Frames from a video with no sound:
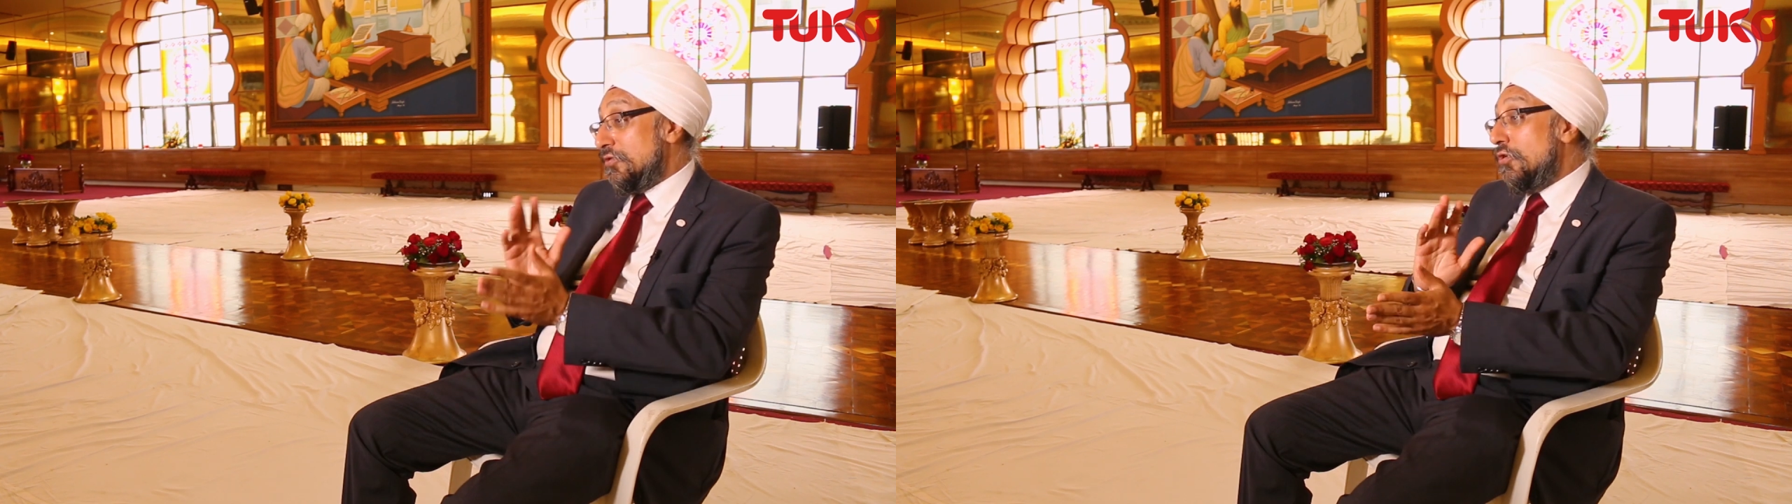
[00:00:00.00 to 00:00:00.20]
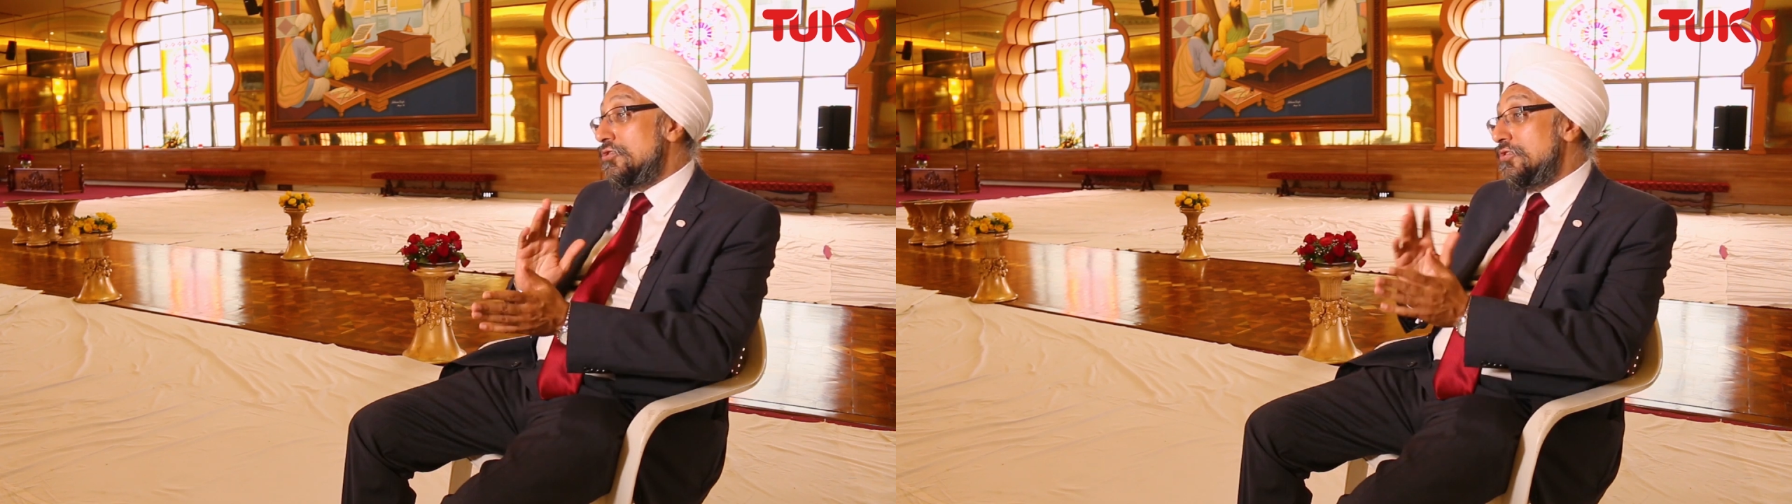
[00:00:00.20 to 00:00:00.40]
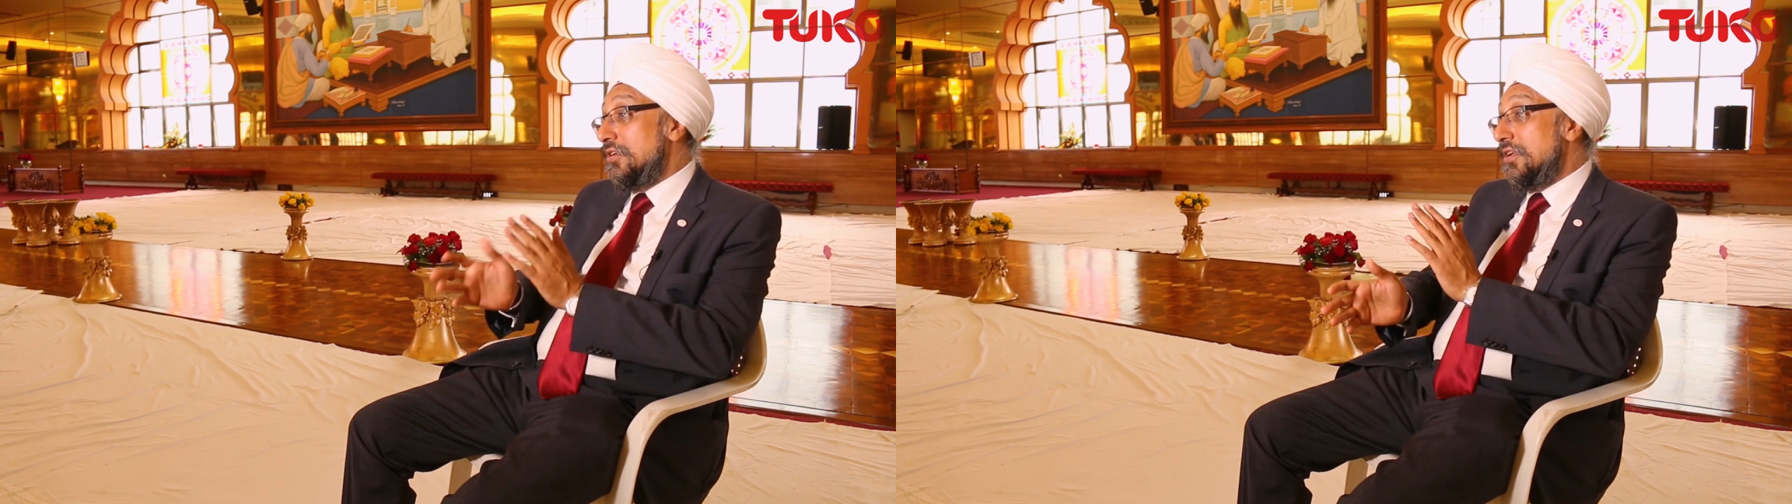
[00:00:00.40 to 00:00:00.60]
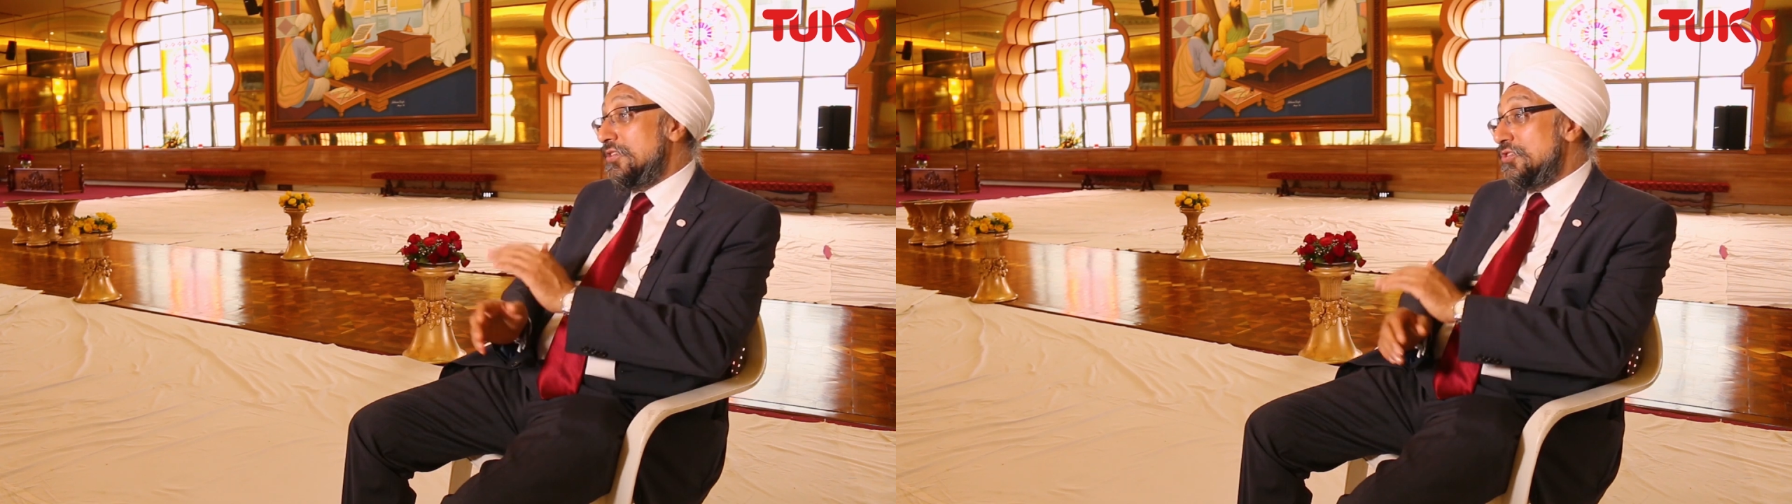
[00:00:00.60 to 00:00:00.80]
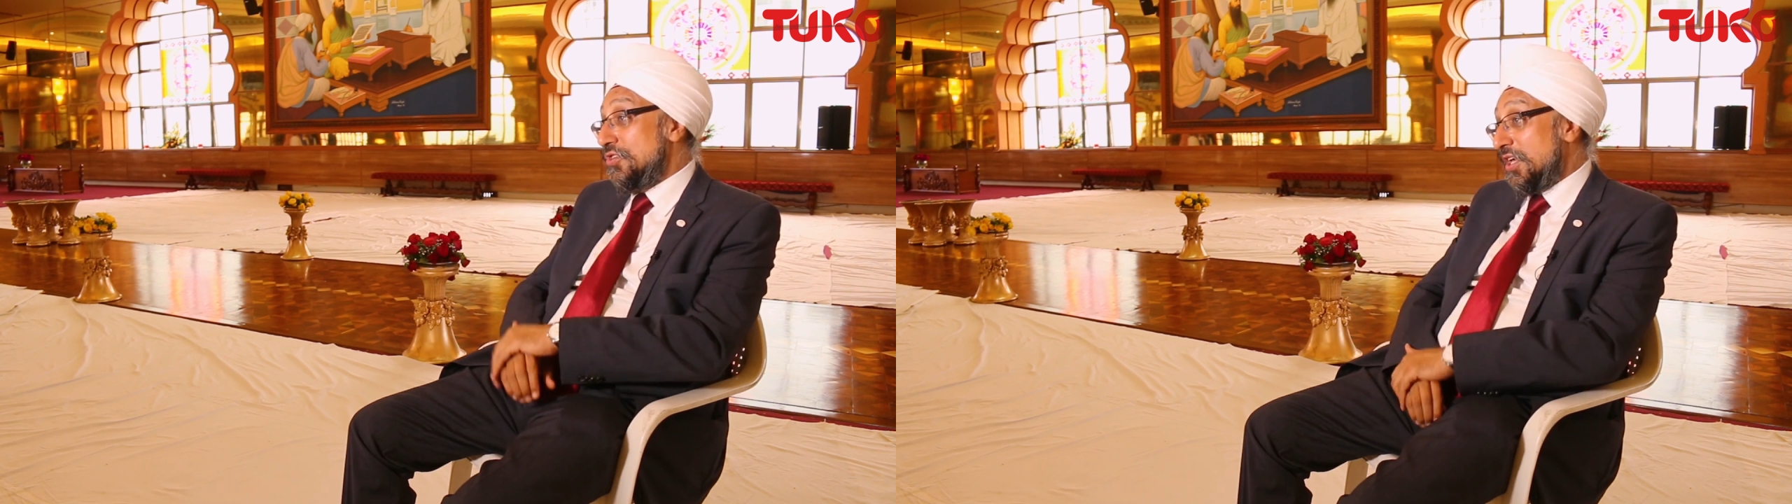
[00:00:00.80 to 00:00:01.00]
cordial
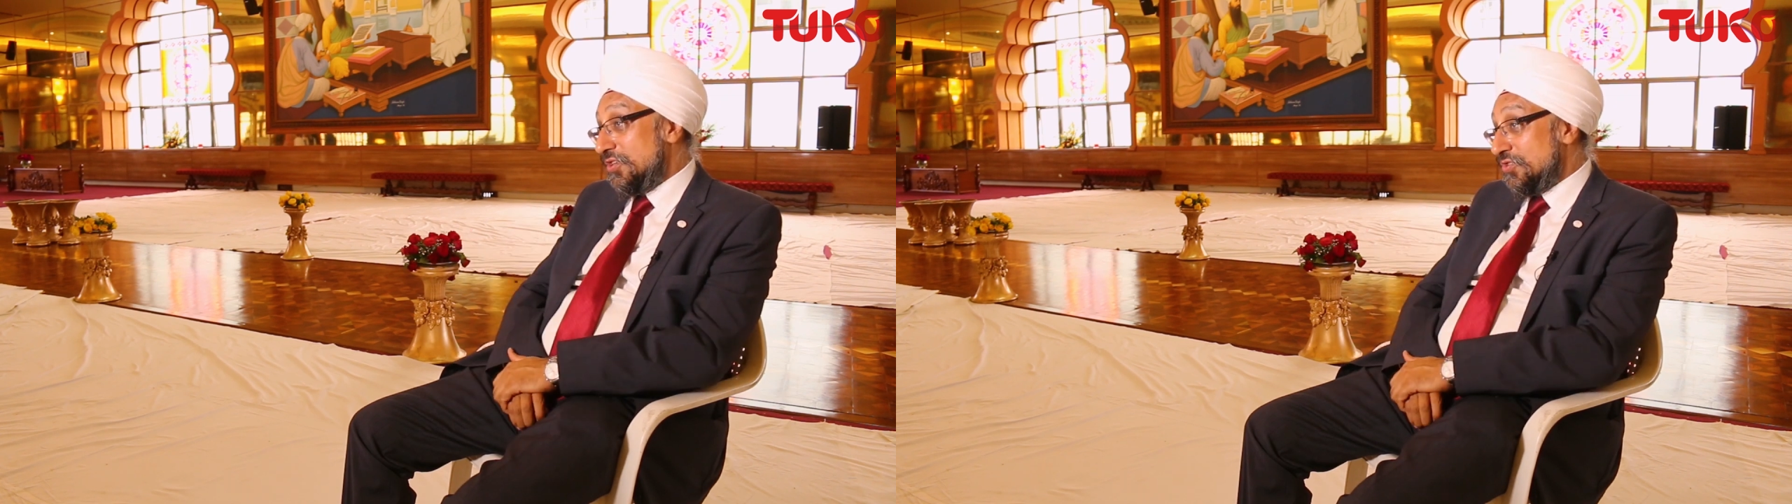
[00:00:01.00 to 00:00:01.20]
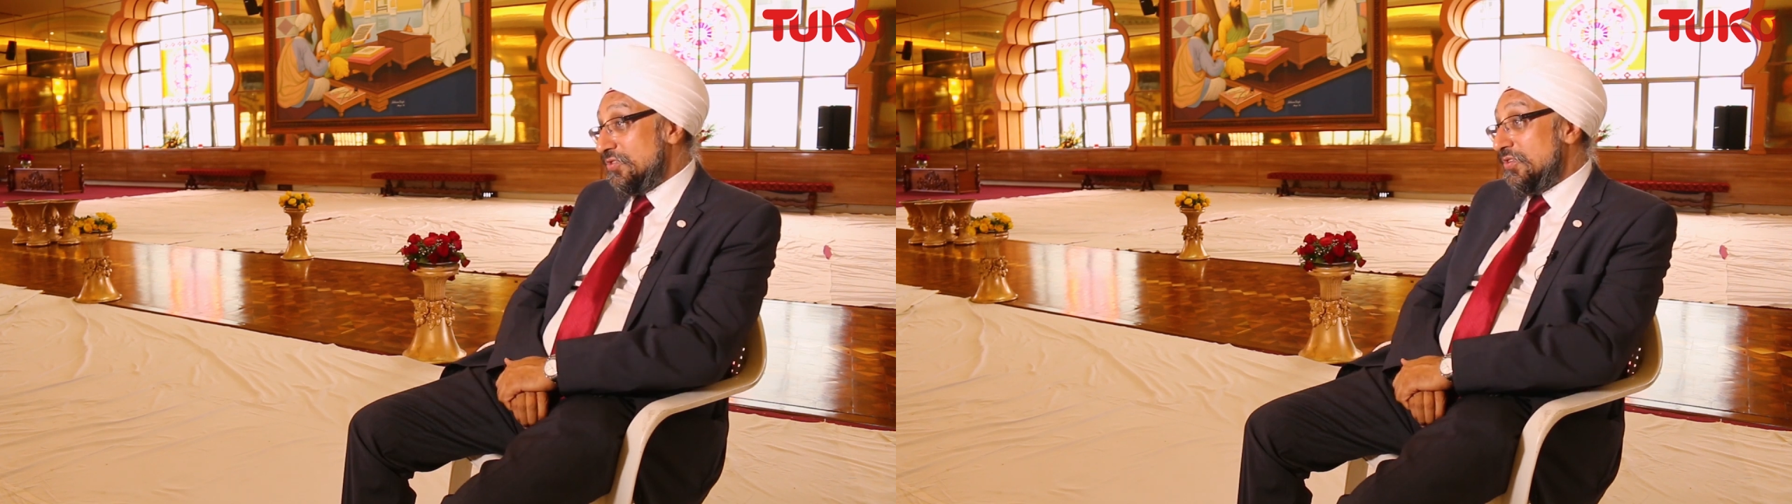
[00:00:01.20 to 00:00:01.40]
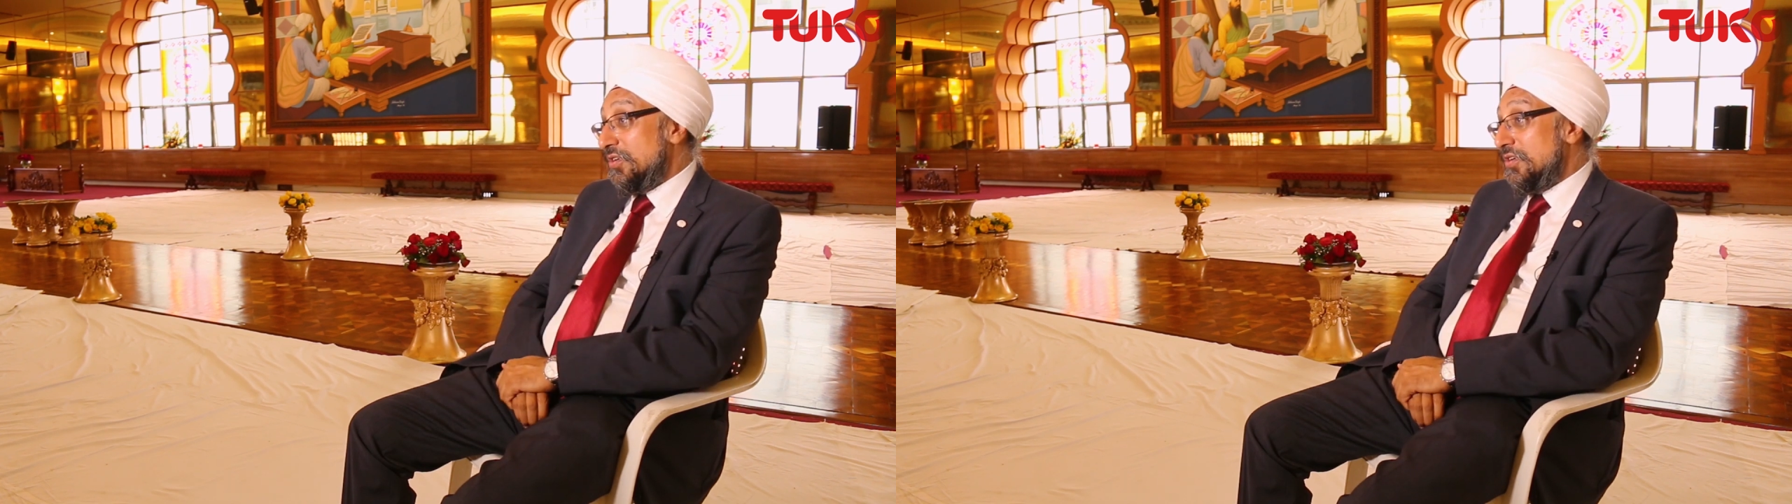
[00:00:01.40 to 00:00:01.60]
exchange.